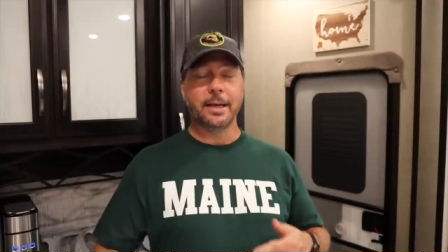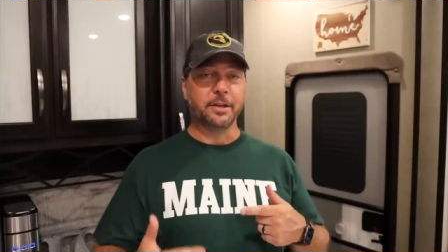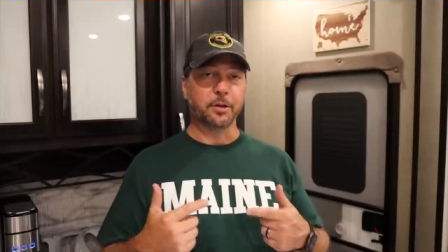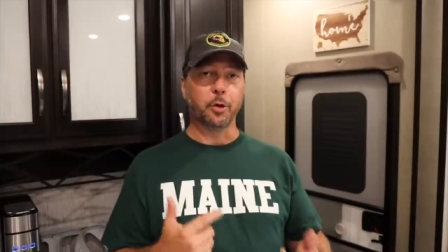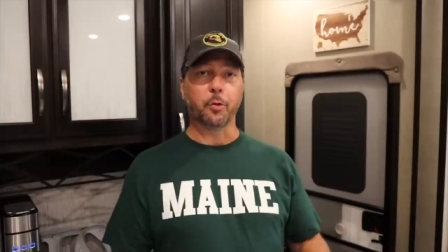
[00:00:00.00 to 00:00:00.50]

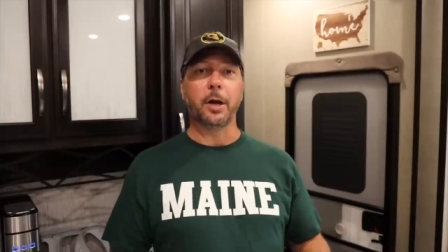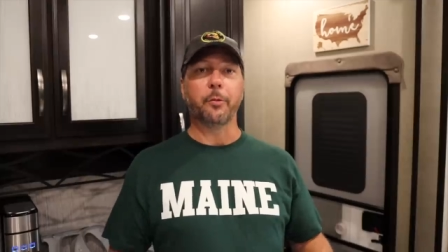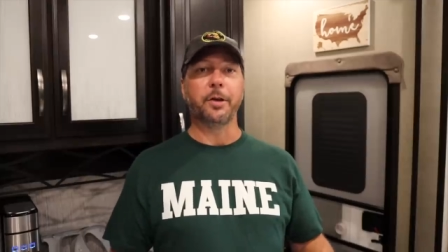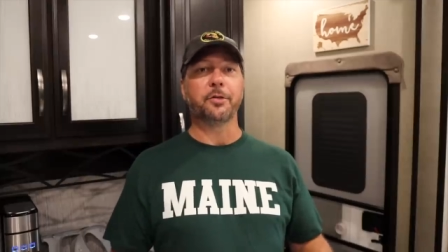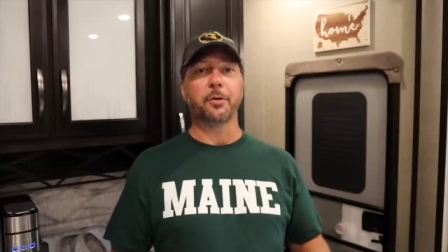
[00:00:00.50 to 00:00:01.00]
He's a great
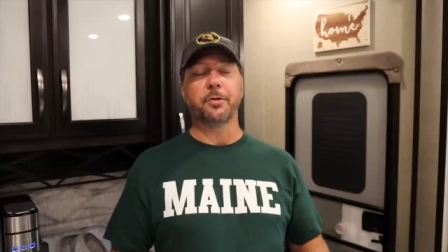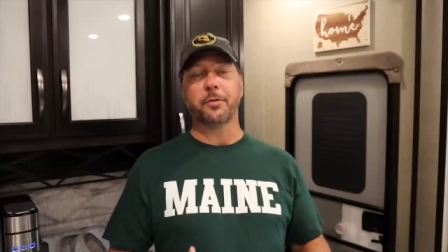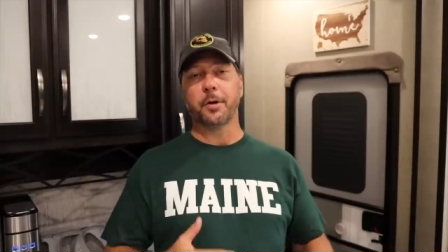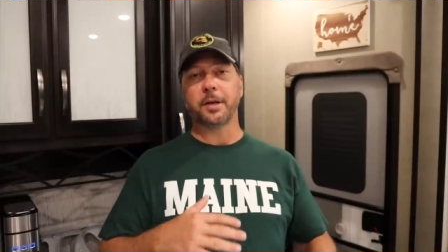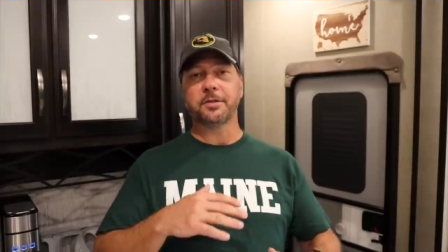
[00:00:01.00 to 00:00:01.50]
resource
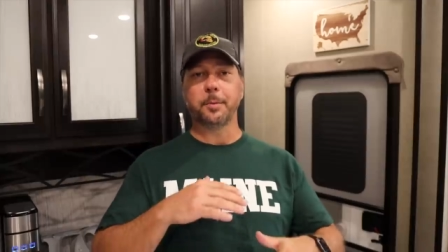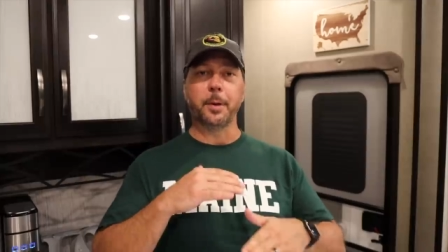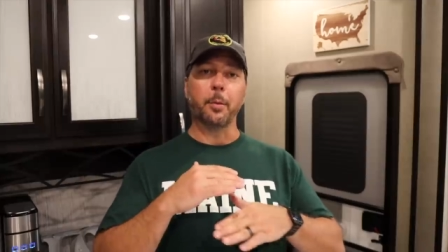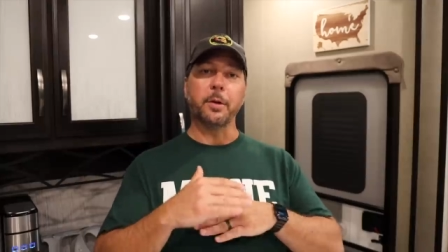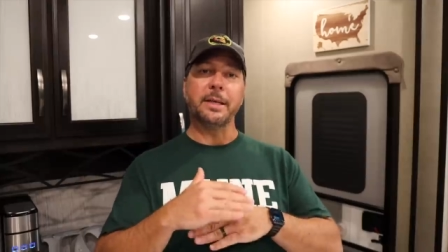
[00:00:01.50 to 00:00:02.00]
for us to
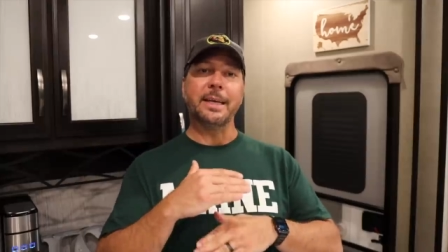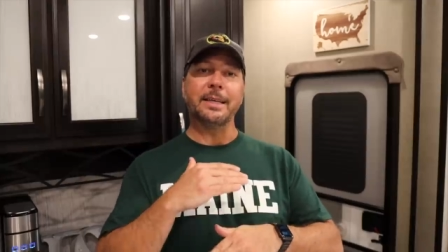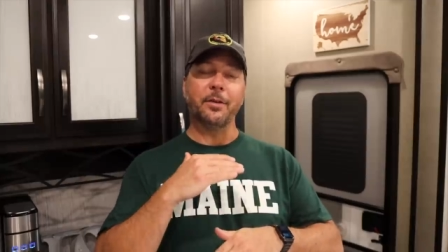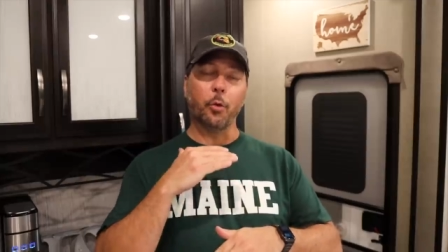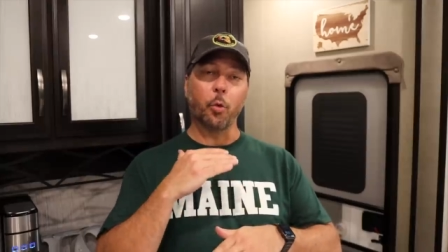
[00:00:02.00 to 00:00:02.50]
be able to
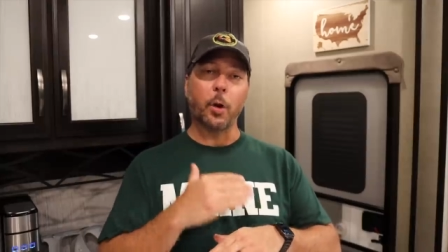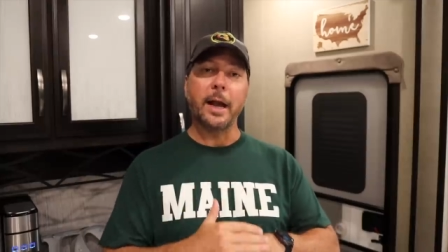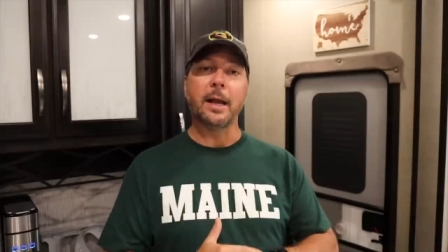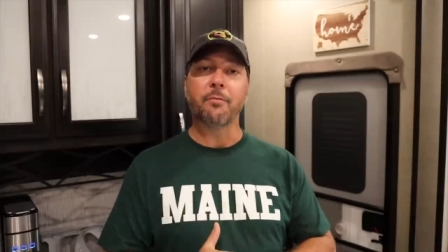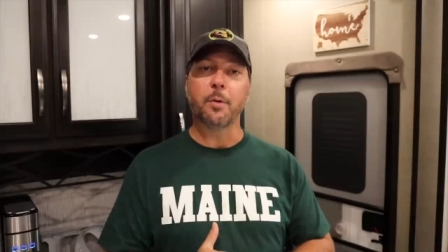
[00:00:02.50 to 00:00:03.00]
get the
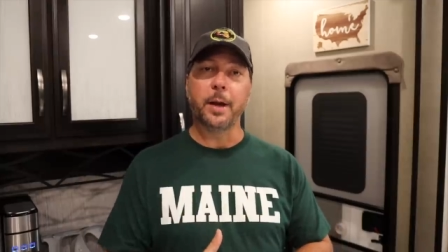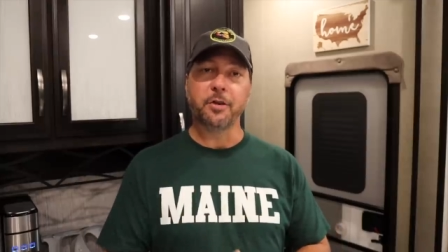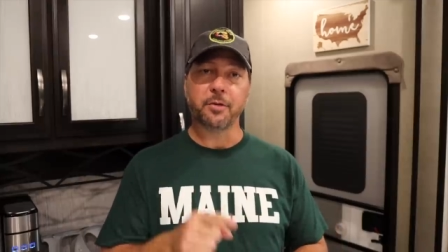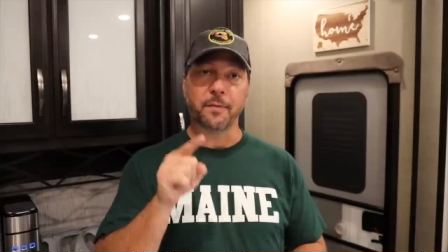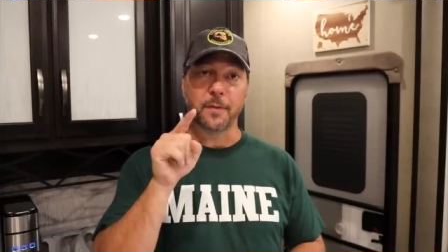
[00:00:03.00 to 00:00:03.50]
right
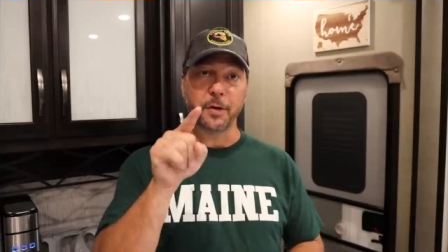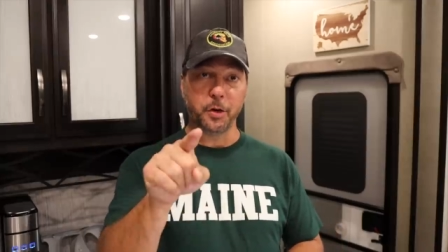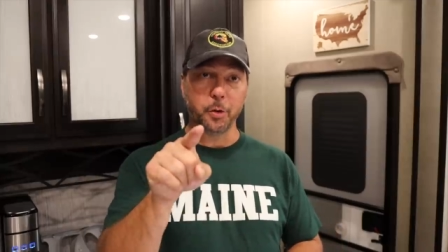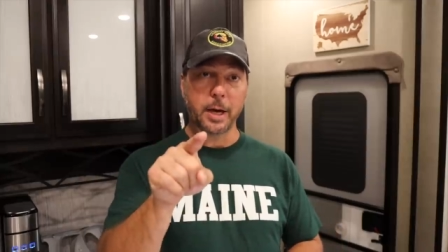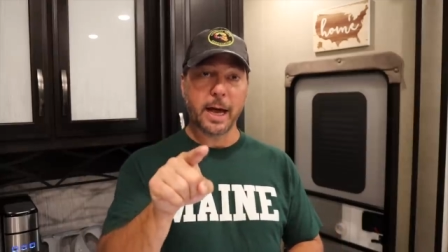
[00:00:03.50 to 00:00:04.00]
information for
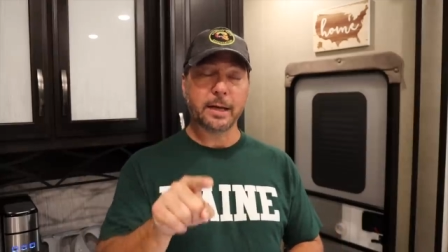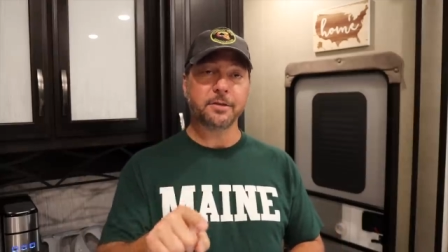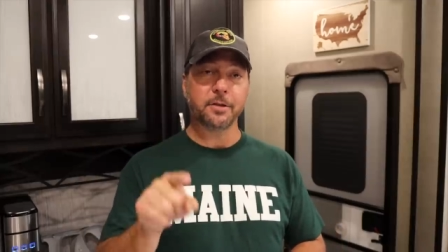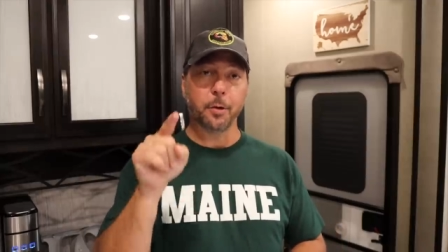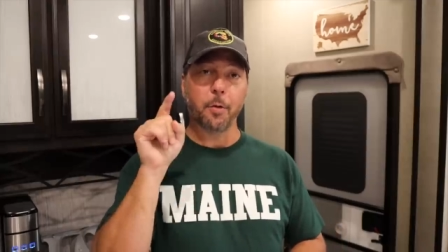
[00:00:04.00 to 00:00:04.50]
you
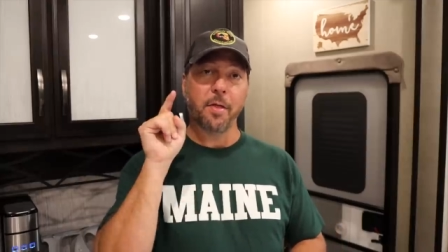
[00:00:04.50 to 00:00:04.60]
guys. So